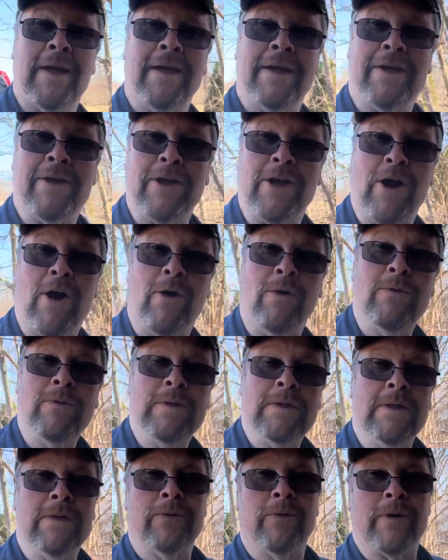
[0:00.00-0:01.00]
You know,
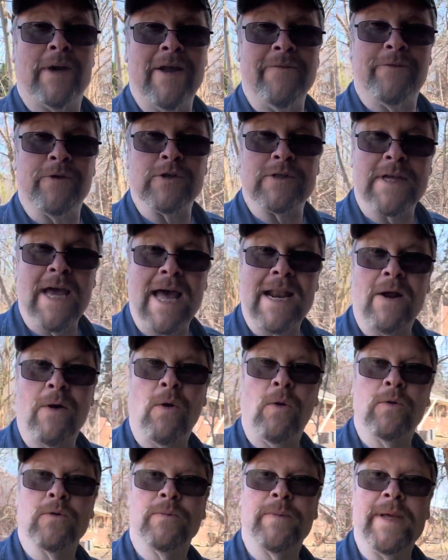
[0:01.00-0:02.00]
when they first got a
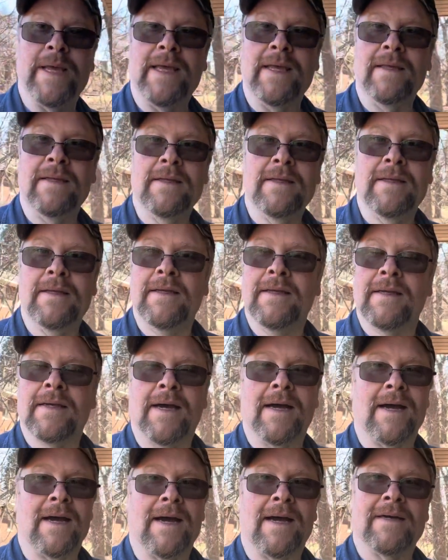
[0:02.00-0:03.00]
hold of me,
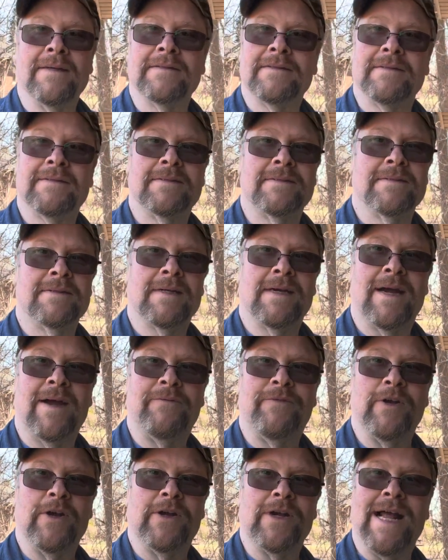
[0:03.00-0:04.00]
uh, I
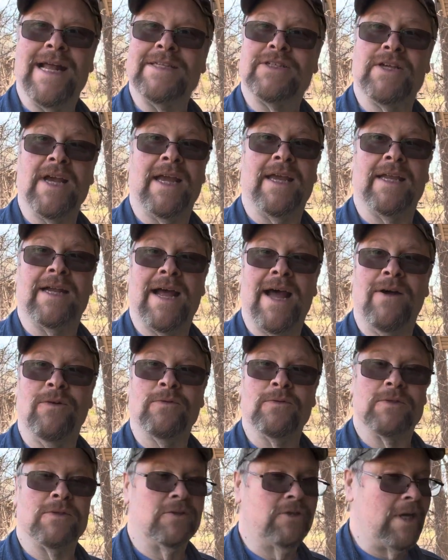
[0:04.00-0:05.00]
figured I'd check it
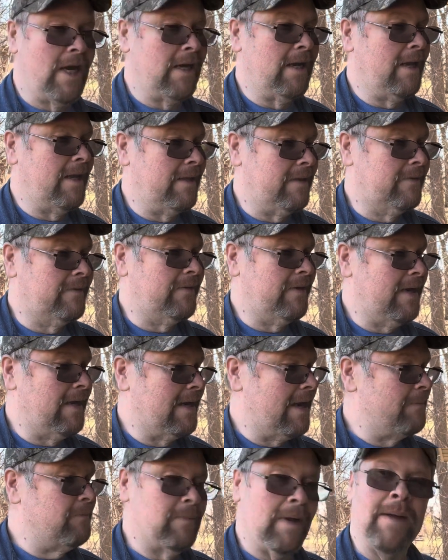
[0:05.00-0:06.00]
out, check and see,
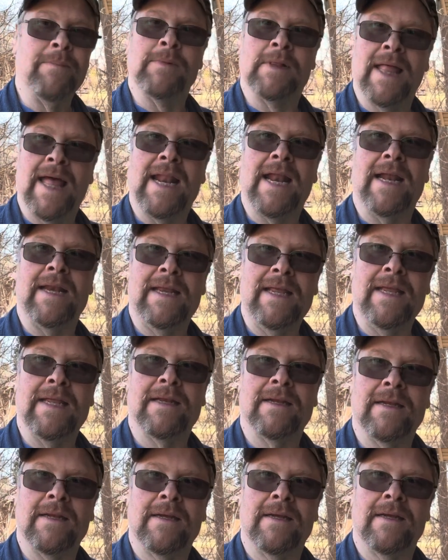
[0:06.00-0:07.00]
and I'm, I'm glad I did.
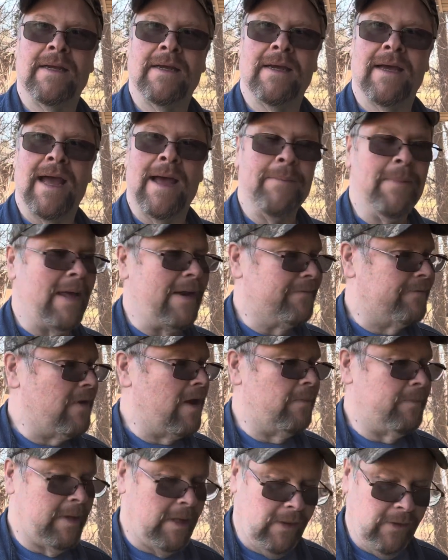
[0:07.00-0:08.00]
I might have
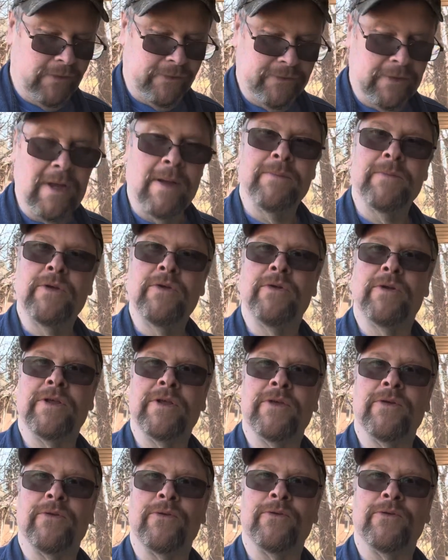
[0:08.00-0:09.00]
found me a little something new to
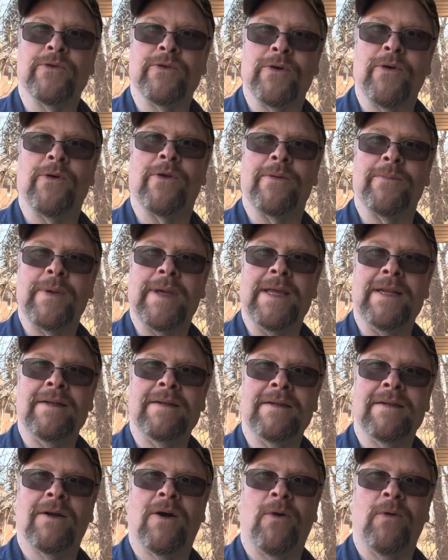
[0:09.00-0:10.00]
use. You know what I mean?
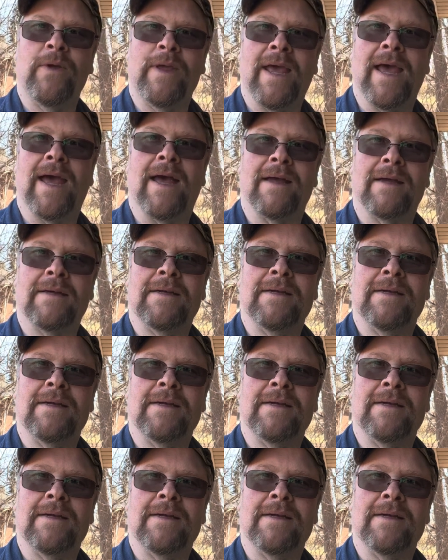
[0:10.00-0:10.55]
Oh, yeah.